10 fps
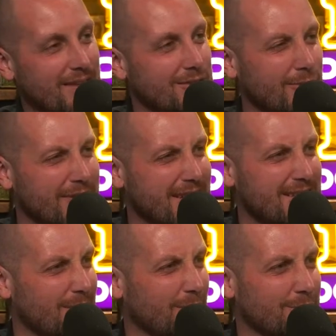this USA
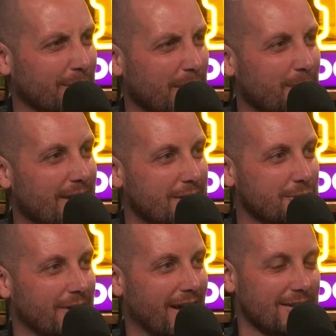team looks really
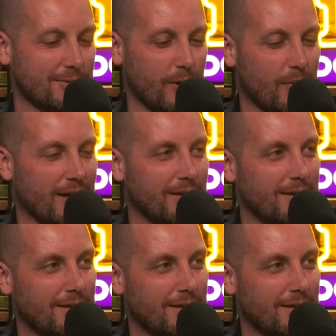pedestrian. And I just write back,